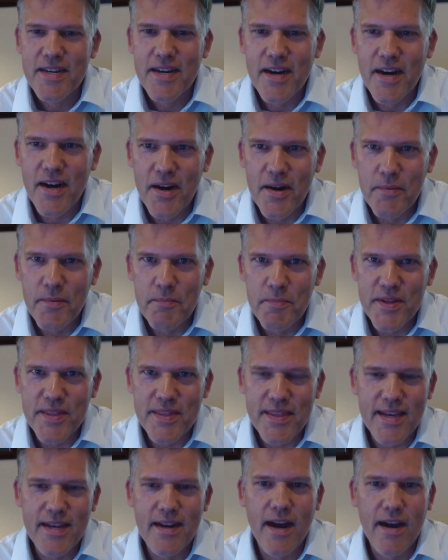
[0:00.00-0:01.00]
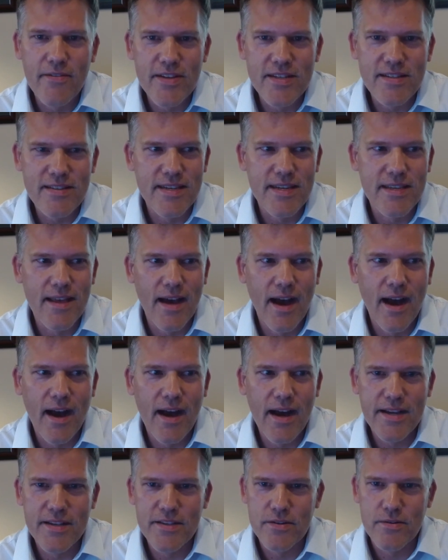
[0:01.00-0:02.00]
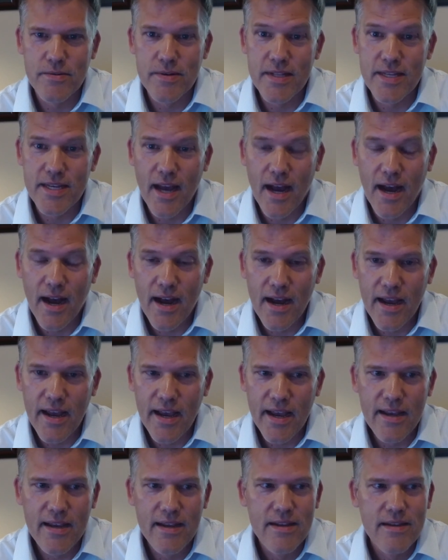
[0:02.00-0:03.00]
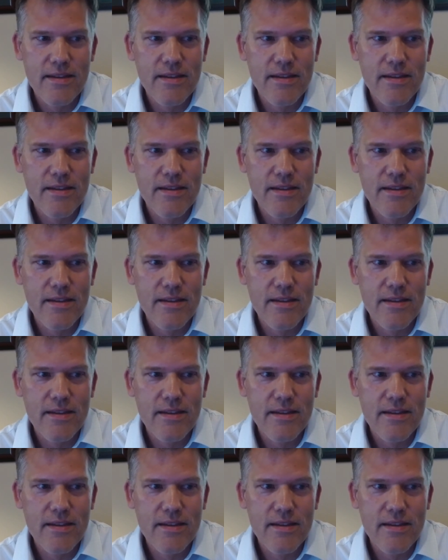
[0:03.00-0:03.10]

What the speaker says: But then obviously the highs are really high,